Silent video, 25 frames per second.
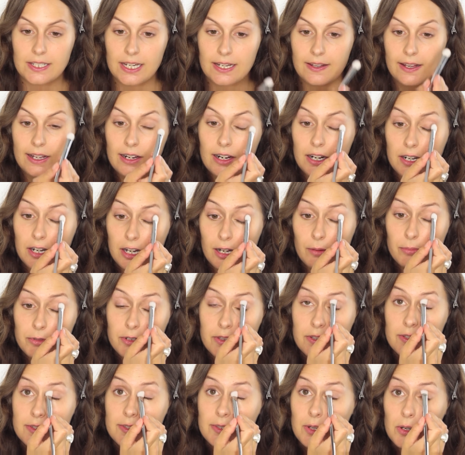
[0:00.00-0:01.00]
to take that kind of up
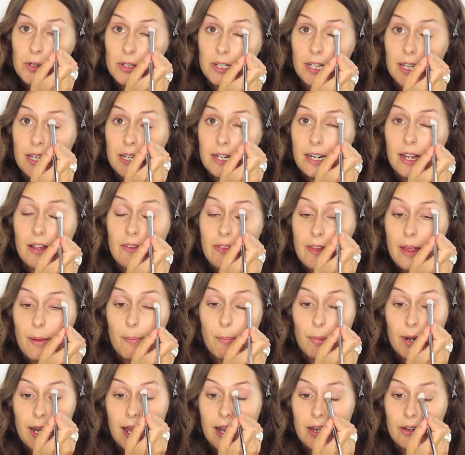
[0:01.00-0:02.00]
to the socket and
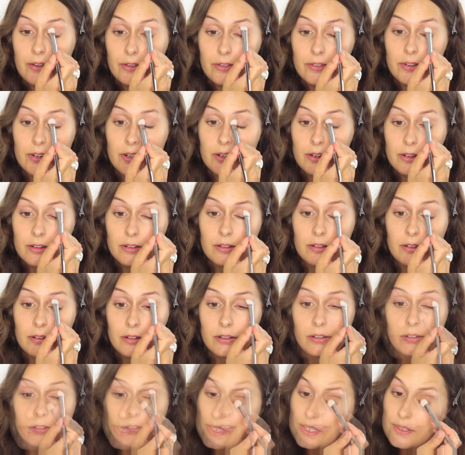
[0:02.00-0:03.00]
then blend
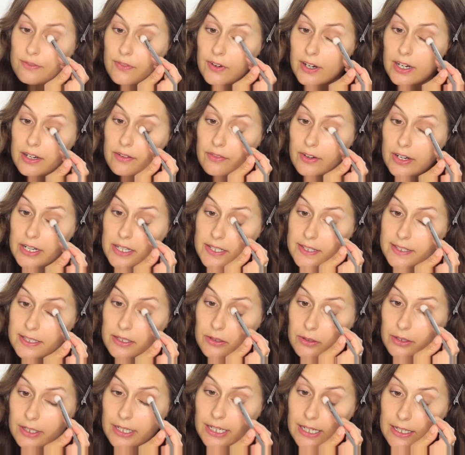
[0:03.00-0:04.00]
and this is very, very
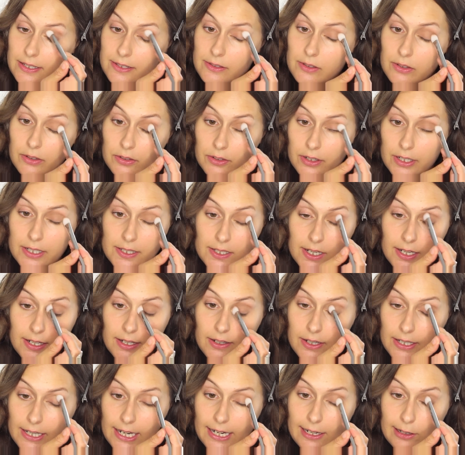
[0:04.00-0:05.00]
silky. It's got a nice
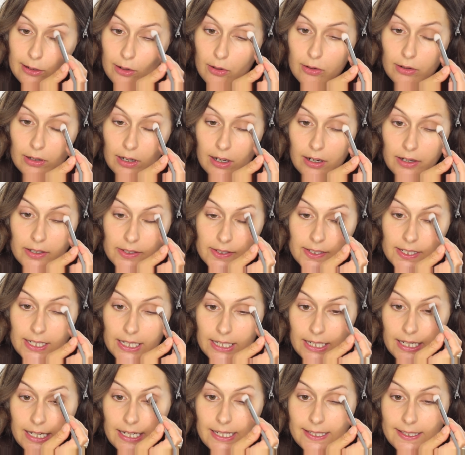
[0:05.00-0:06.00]
kind of, again, long
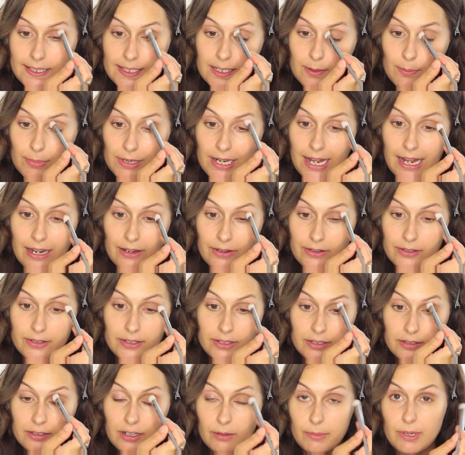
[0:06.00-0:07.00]
lasting, easy to blend.
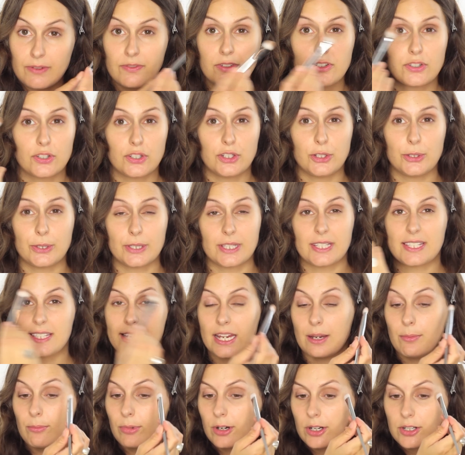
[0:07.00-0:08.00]
So I'm even just using the
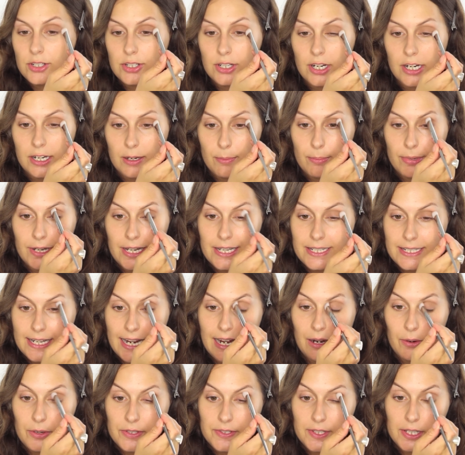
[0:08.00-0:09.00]
same brush to kind of blend it
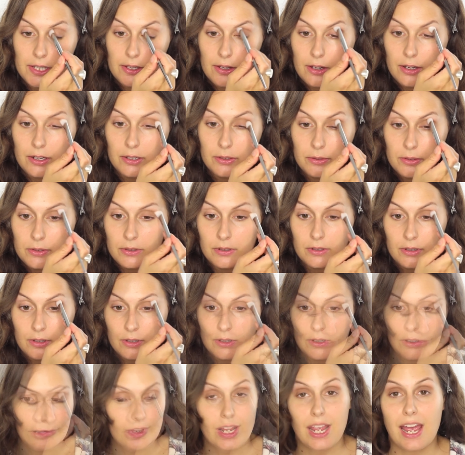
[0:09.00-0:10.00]
out as I go.
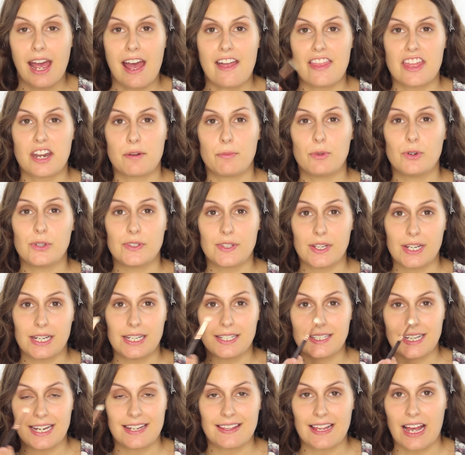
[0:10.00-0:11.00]
And then I'm also
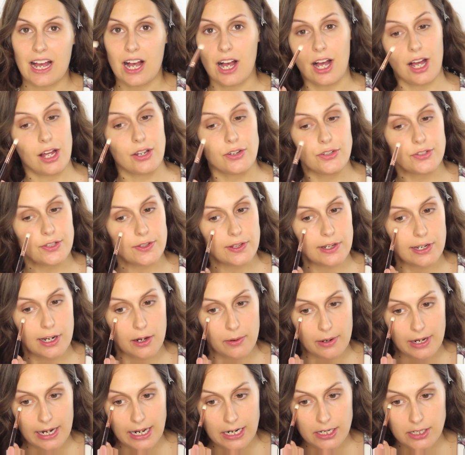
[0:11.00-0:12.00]
going to take that under the
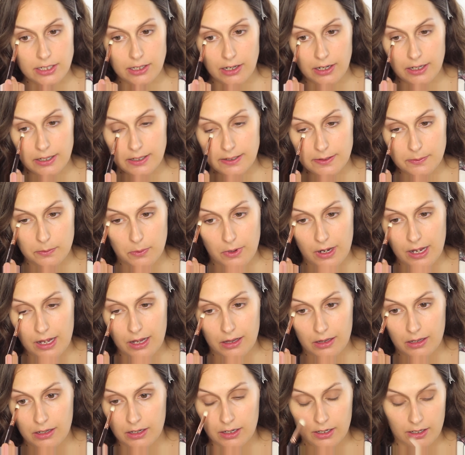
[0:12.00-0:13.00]
lower lash line as
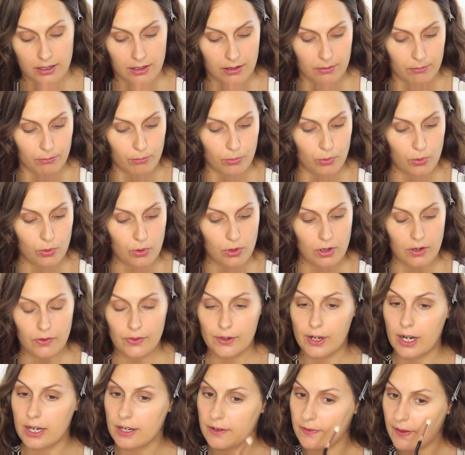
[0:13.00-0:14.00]
well. More
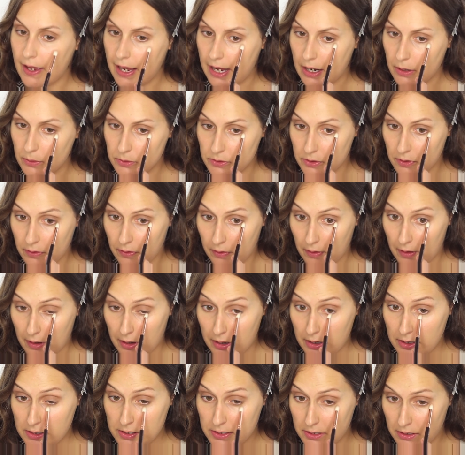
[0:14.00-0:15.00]
on kind of the outer
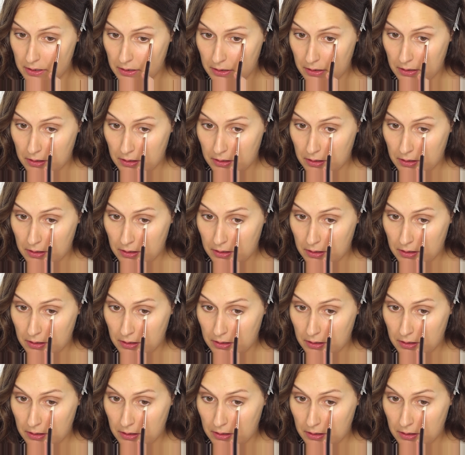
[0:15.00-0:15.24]
third,